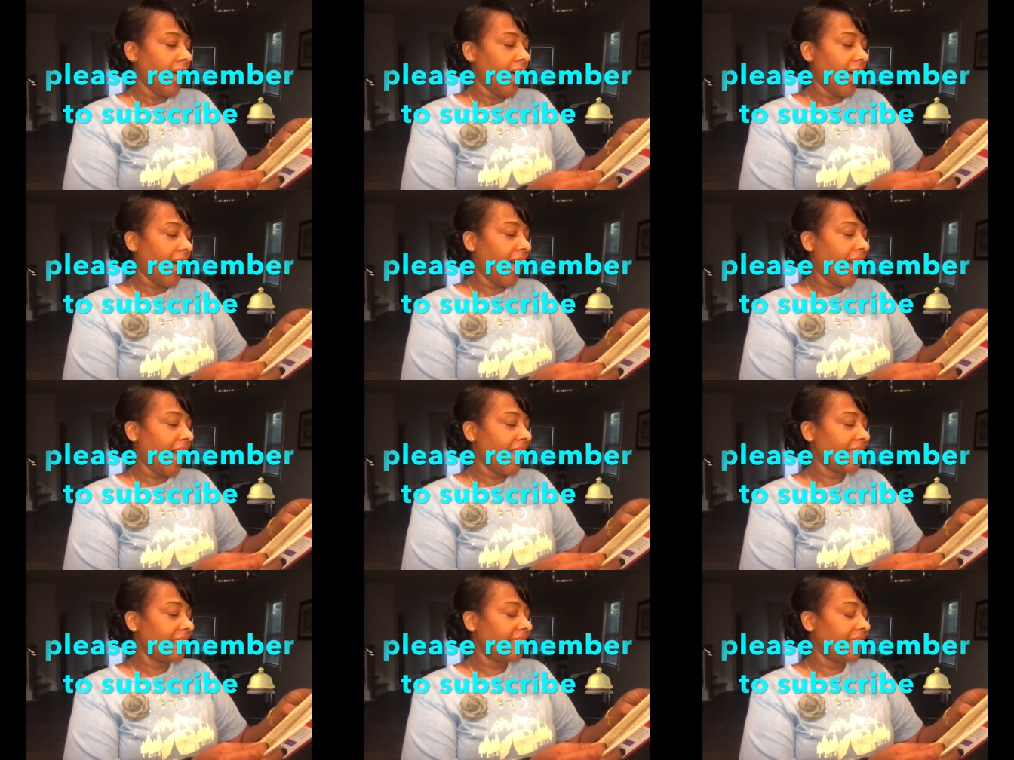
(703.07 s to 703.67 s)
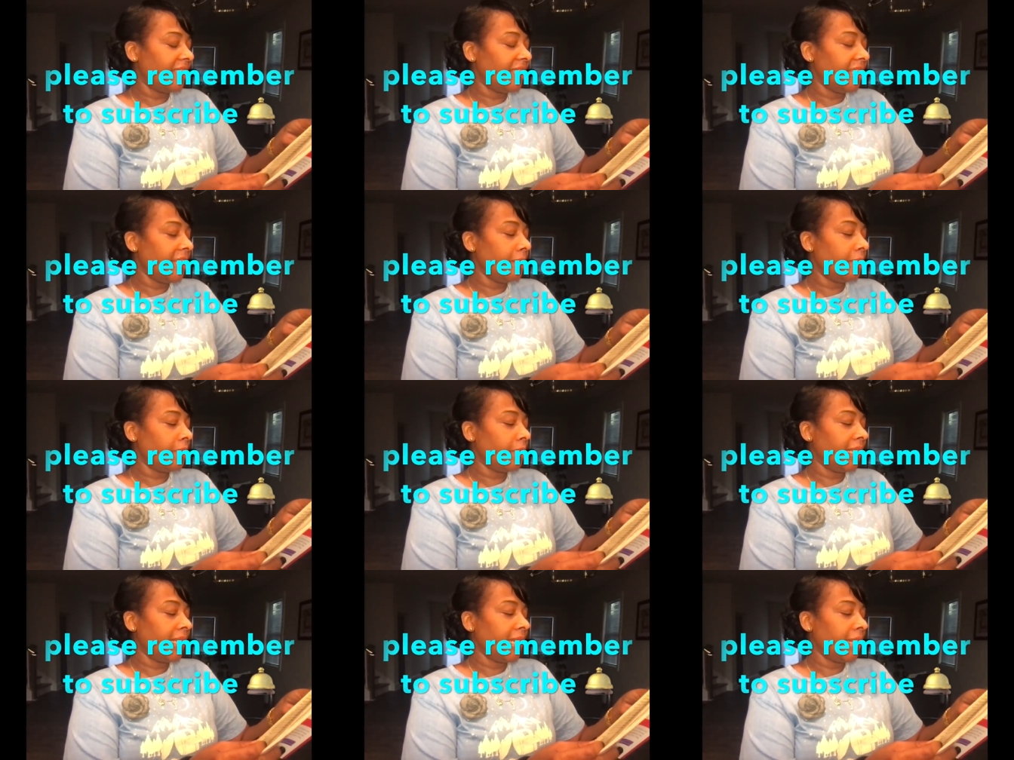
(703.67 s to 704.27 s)
I
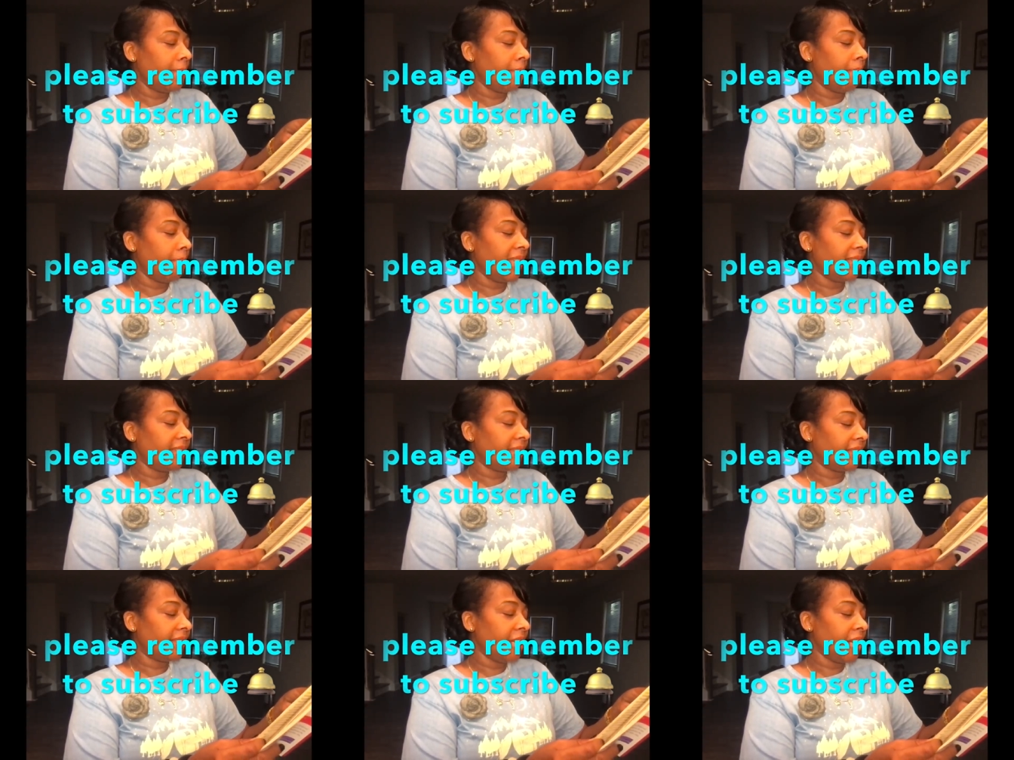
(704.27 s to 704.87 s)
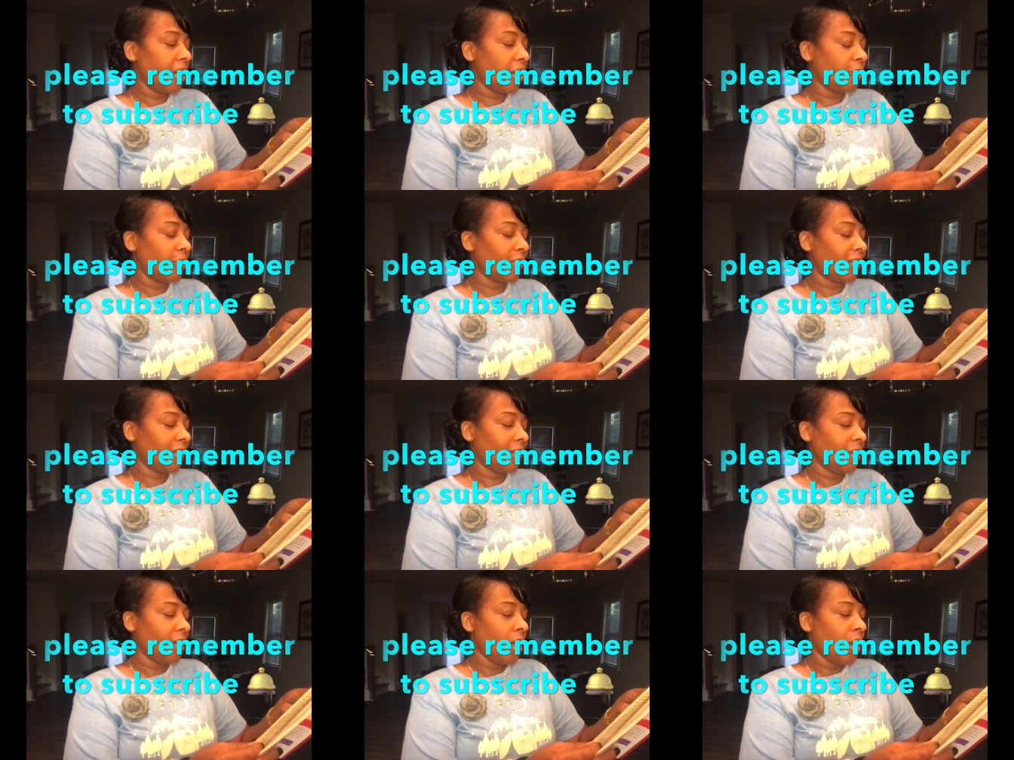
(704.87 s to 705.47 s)
deliberately missed a note.